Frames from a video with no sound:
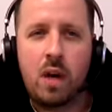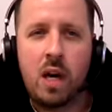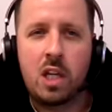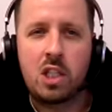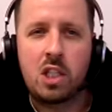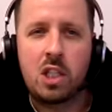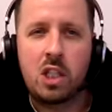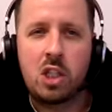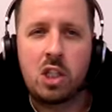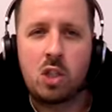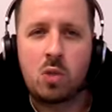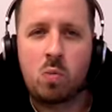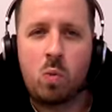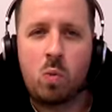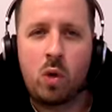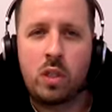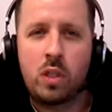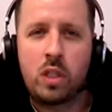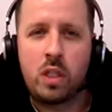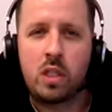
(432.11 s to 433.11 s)
actually just
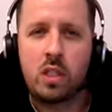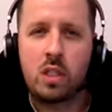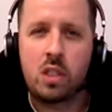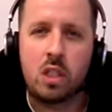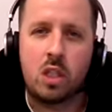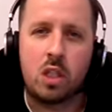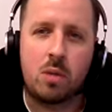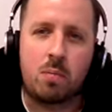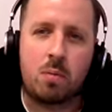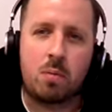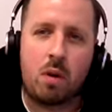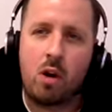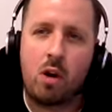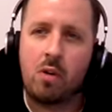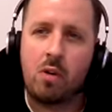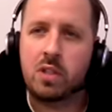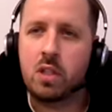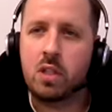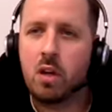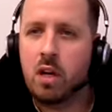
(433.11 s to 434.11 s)
wanting to
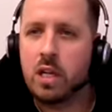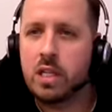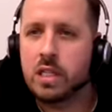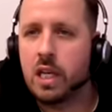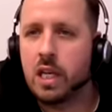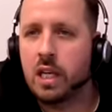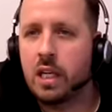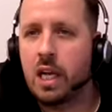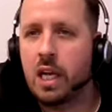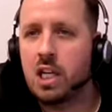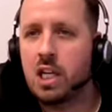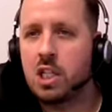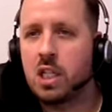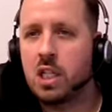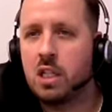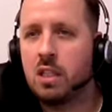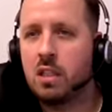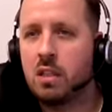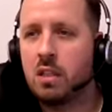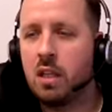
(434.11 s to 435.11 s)
prioritize it and
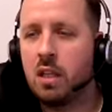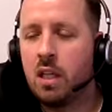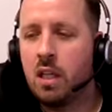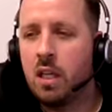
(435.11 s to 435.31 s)
actually